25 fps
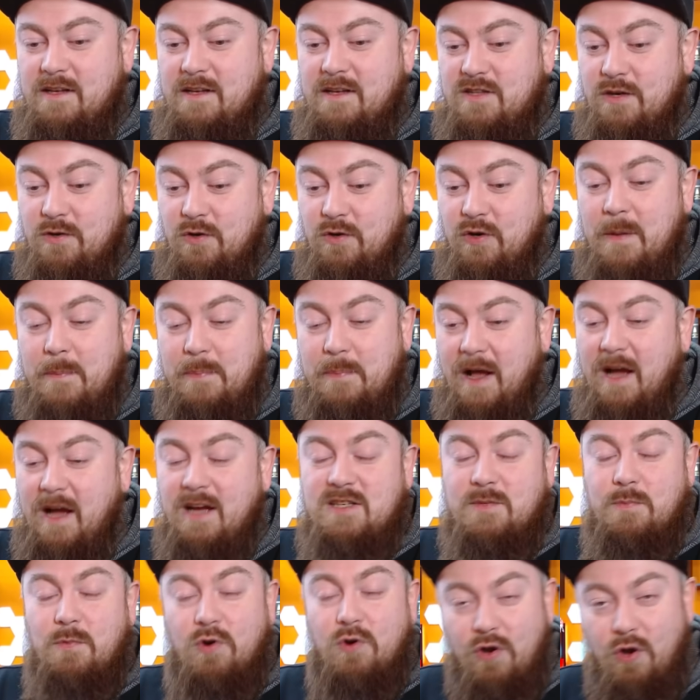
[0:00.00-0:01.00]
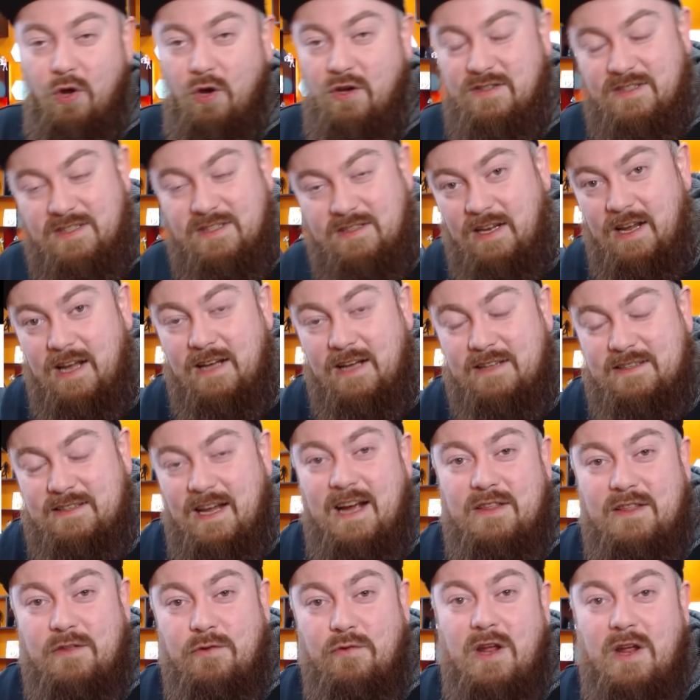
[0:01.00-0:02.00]
they're going to pass more laws to
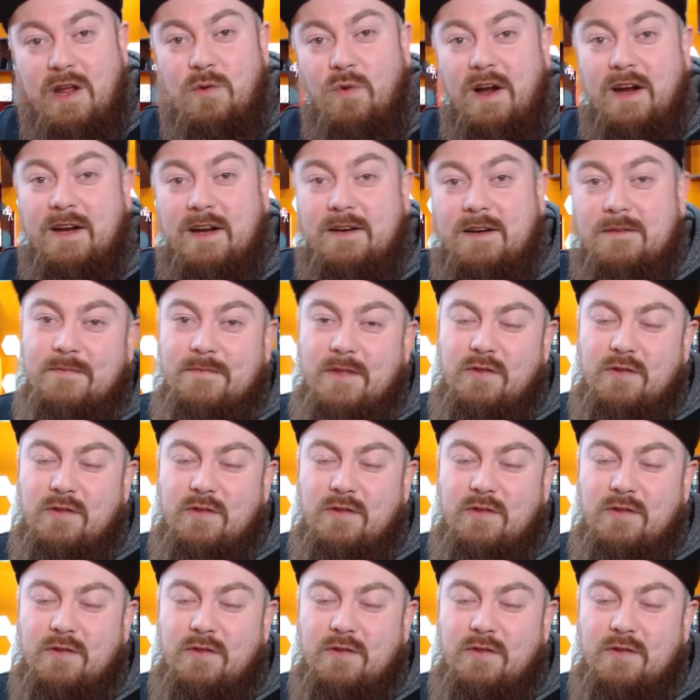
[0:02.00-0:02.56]
attack the right wing.